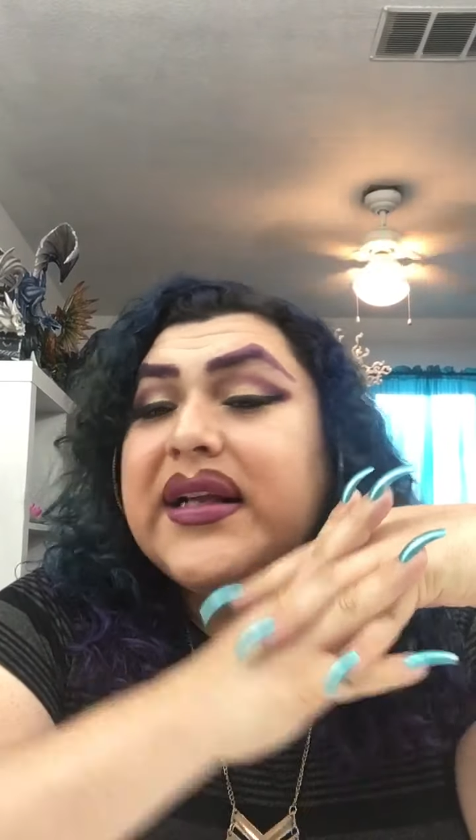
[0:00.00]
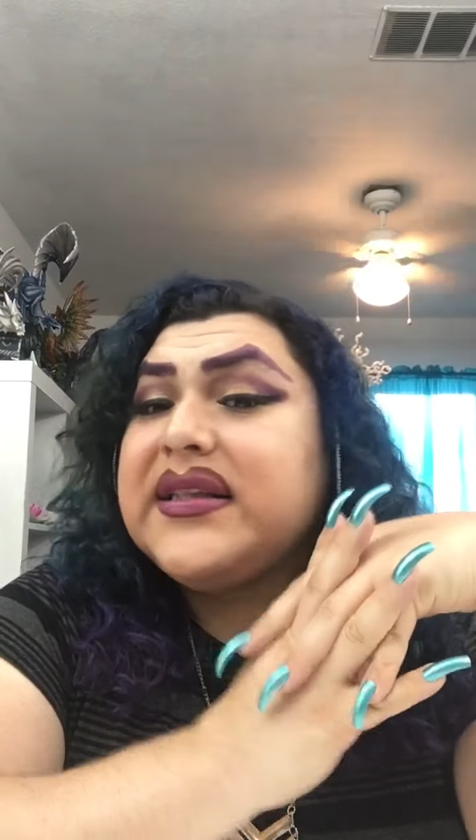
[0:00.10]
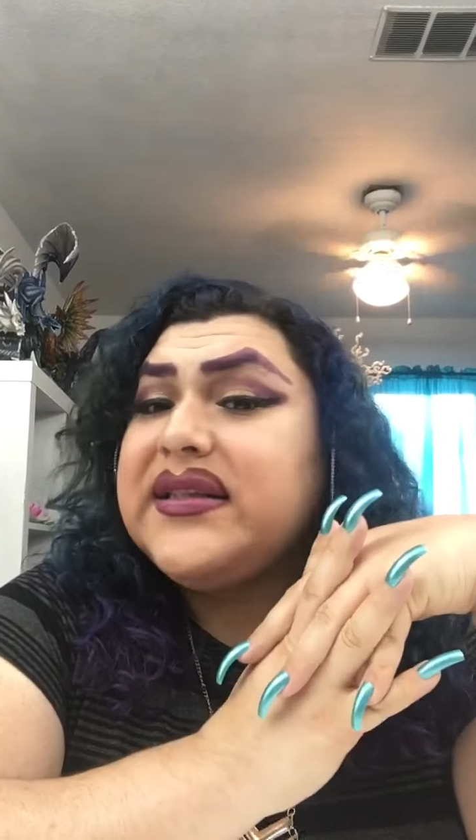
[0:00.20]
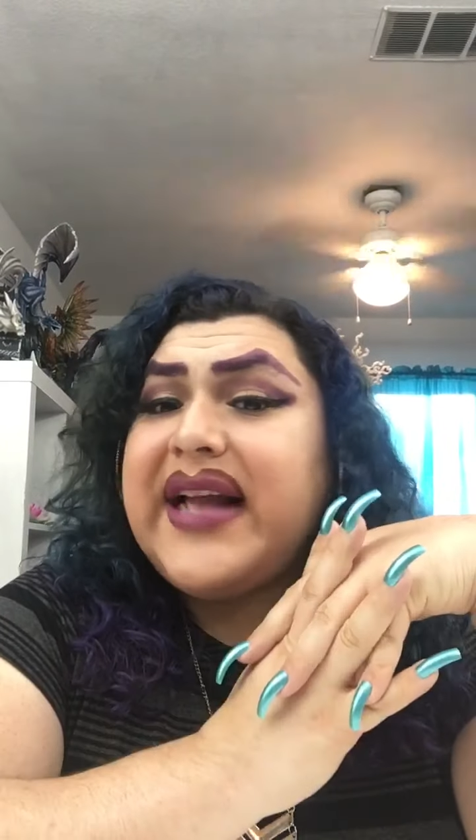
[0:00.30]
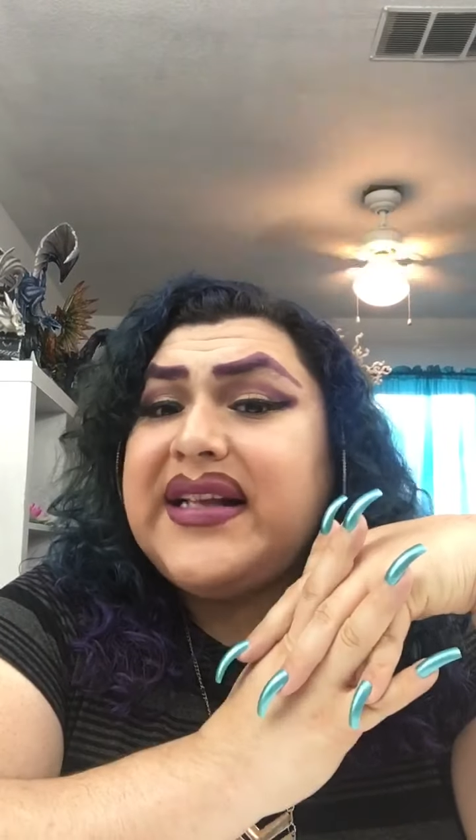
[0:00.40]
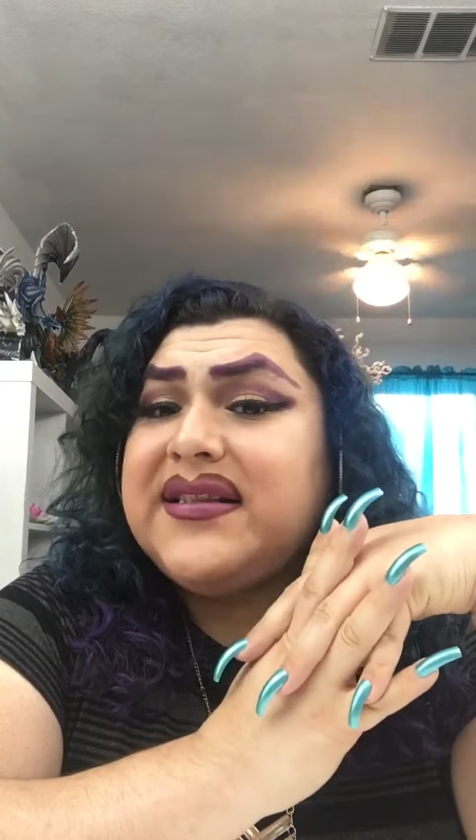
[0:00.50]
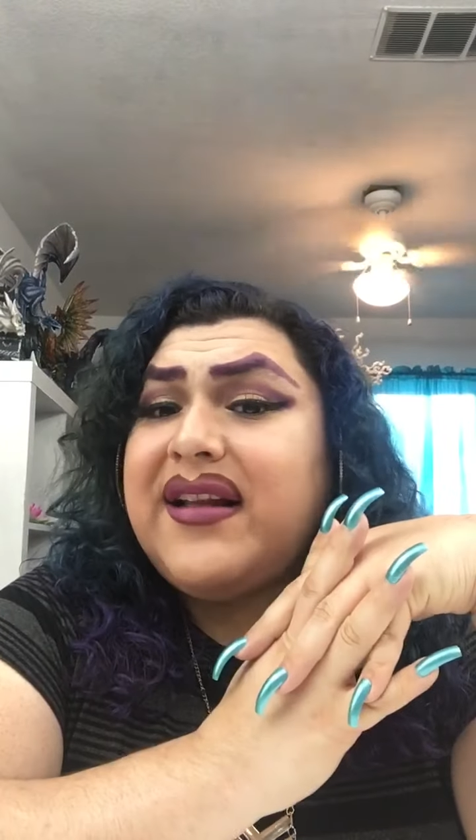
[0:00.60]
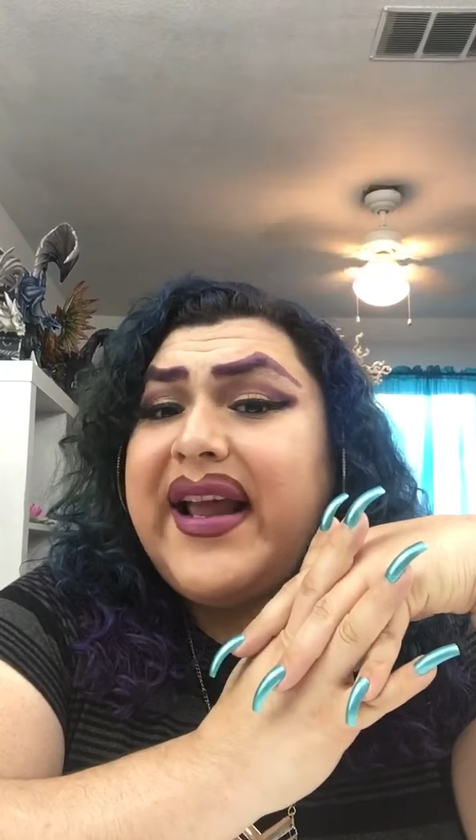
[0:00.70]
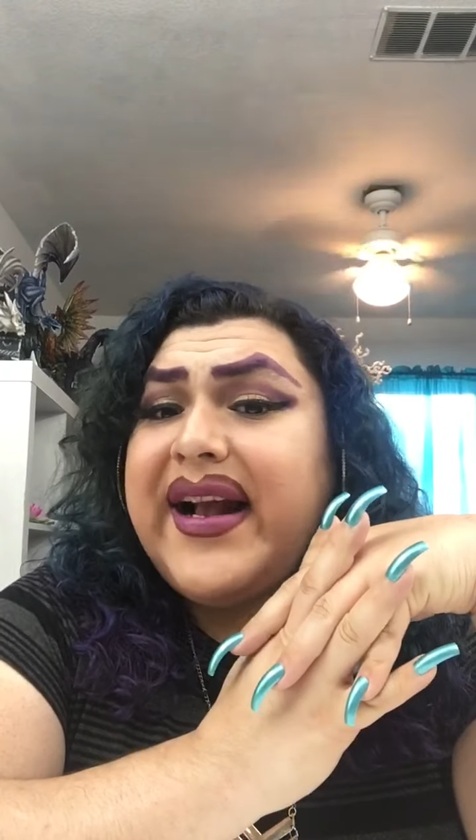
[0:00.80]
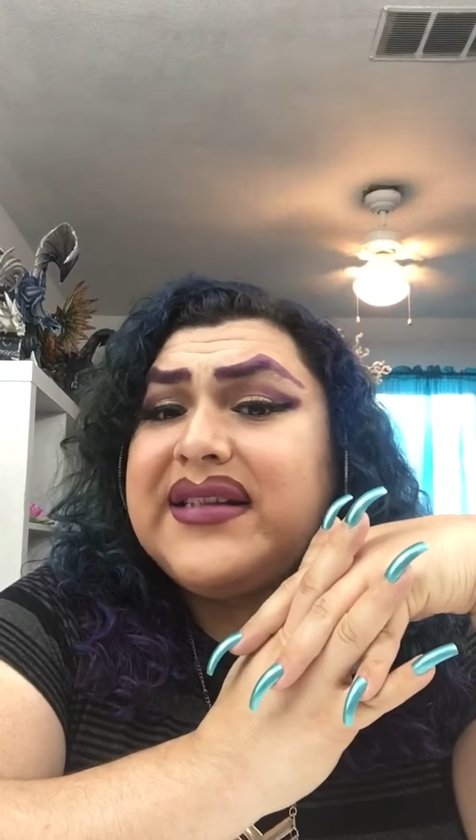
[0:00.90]
that's
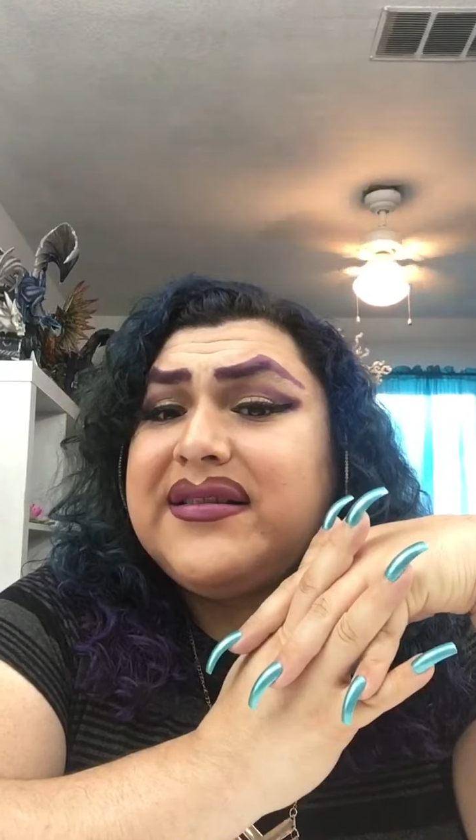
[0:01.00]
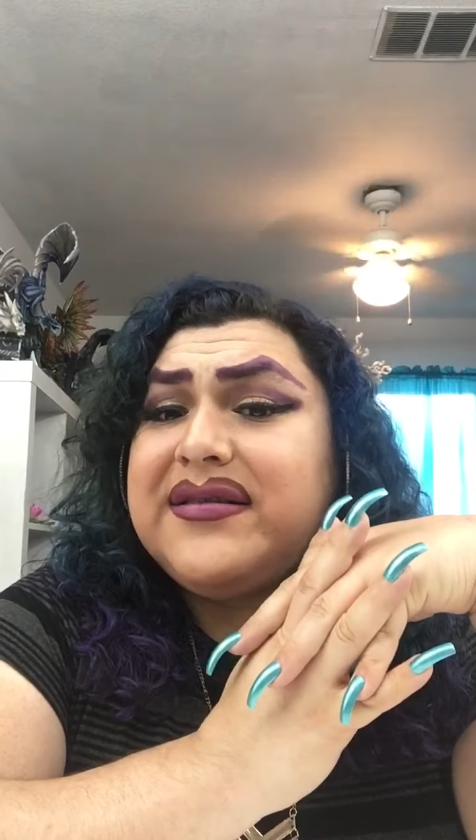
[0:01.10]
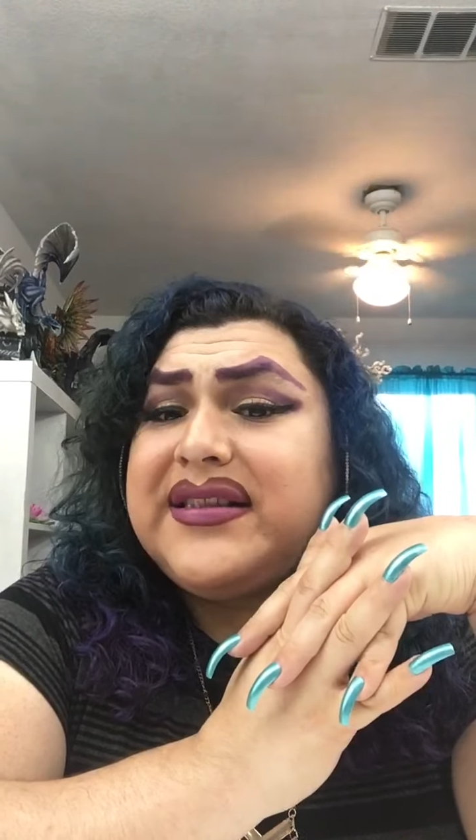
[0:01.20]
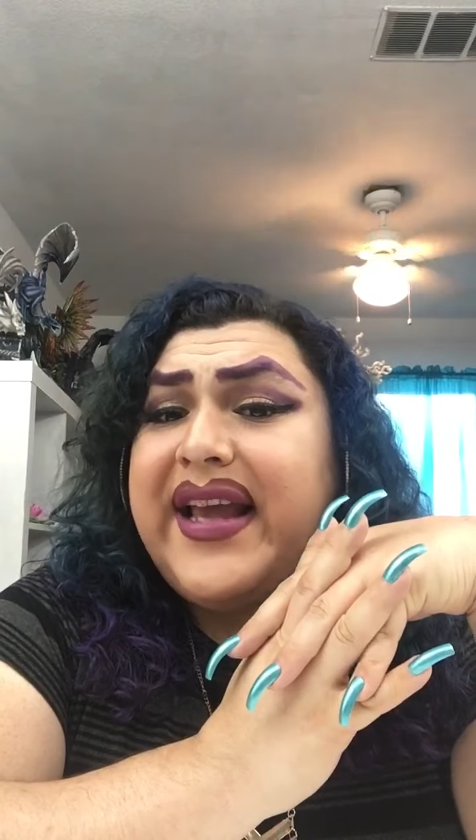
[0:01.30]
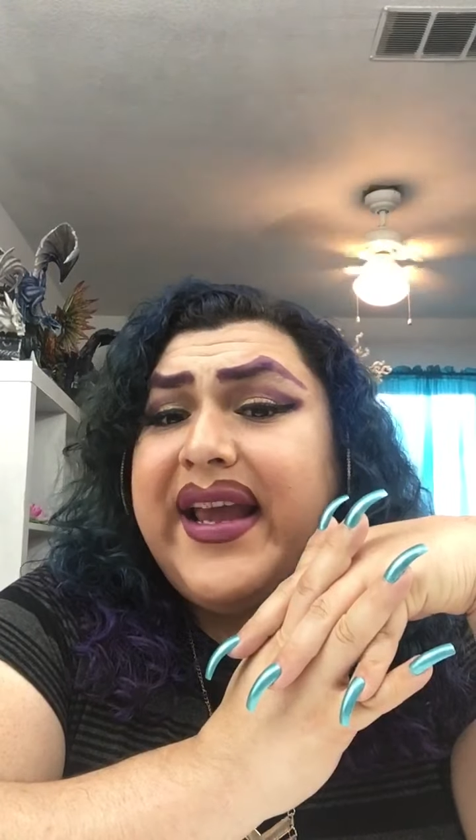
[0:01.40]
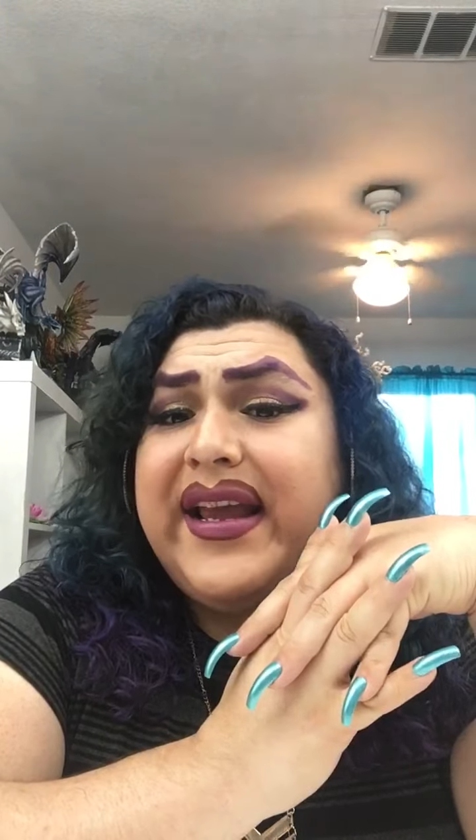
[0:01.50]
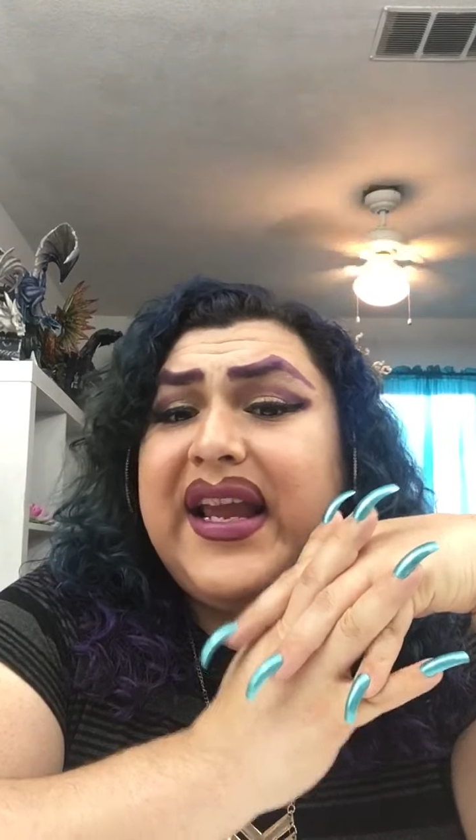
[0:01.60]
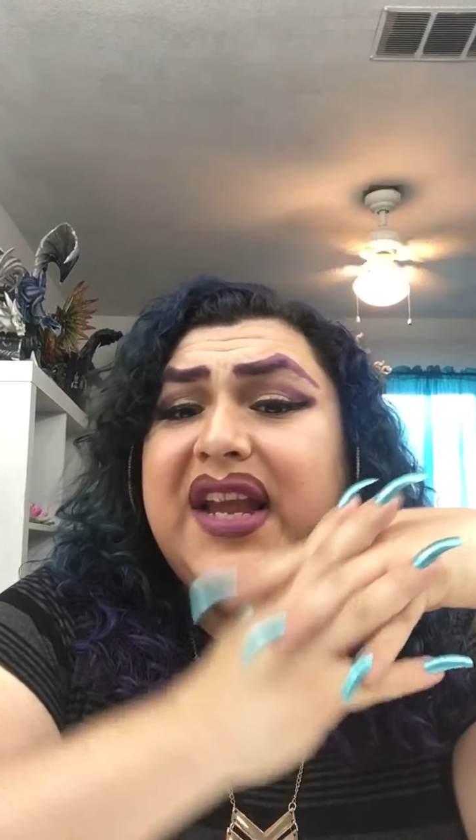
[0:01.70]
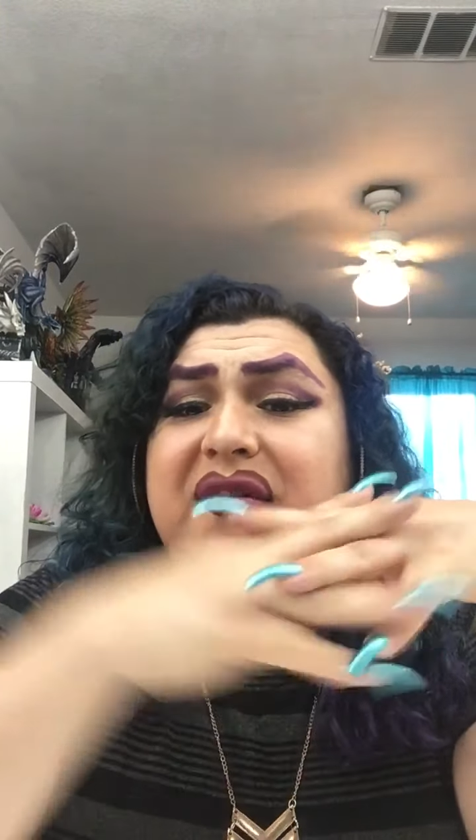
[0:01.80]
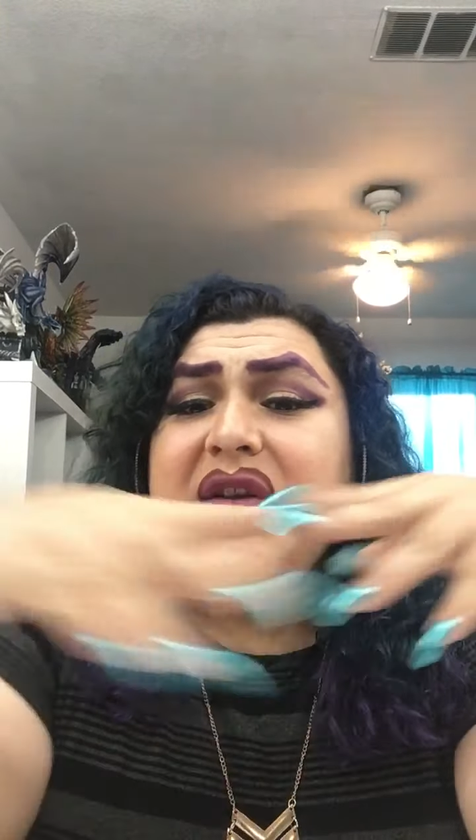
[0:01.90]
all I got to say.
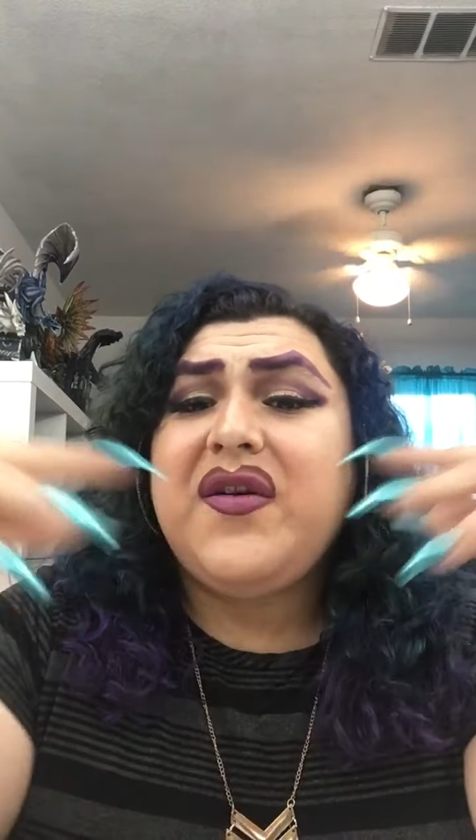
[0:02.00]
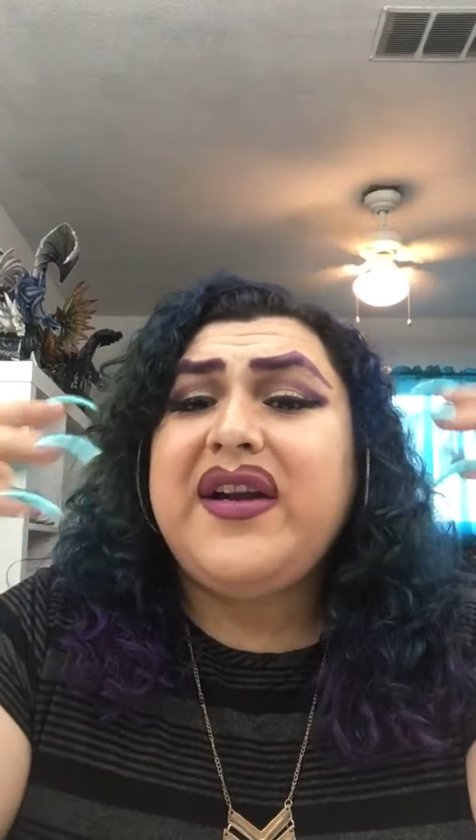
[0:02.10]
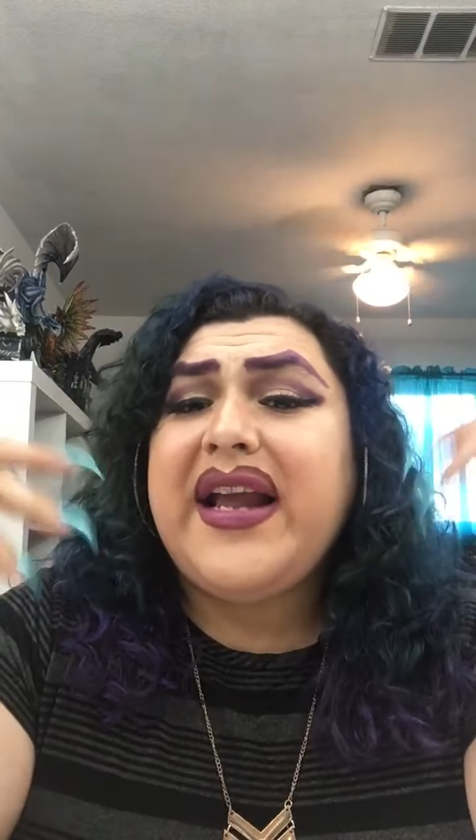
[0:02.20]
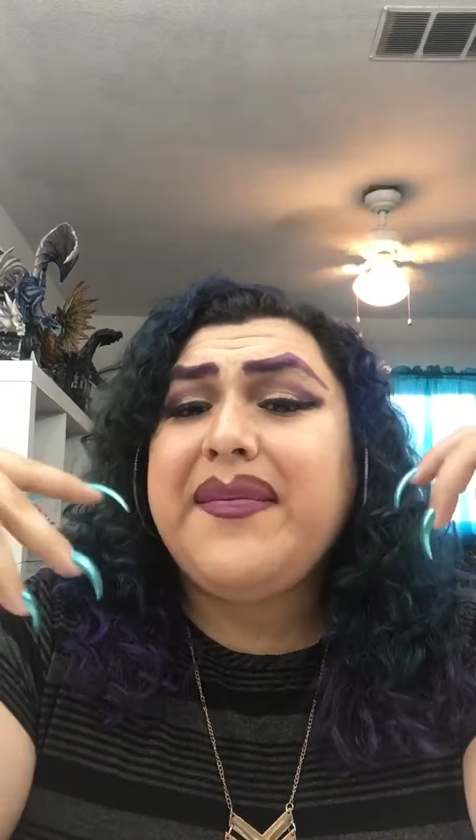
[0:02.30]
If you don't like